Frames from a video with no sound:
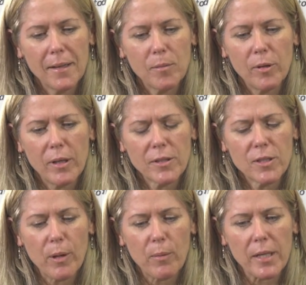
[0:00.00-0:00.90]
What else do
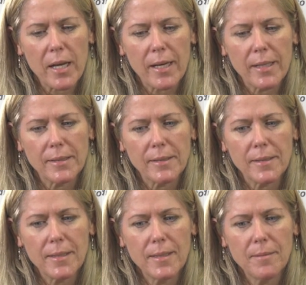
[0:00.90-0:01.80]
I want to add?
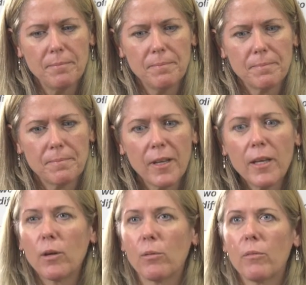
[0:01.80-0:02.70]

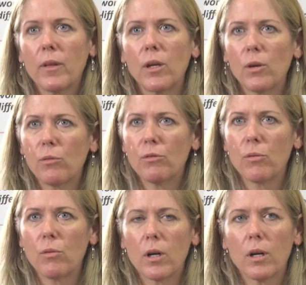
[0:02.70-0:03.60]
Thank you. Thank you
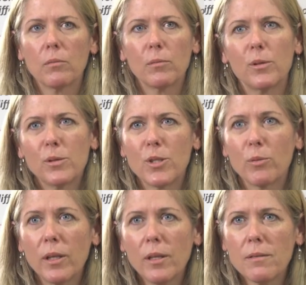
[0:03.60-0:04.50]
for
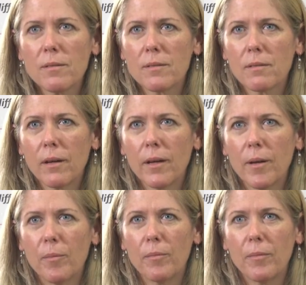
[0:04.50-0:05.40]
doing this.
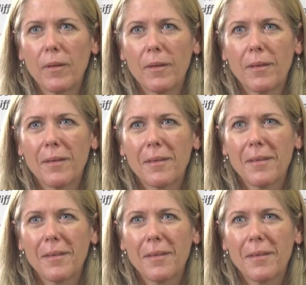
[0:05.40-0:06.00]
Welcome.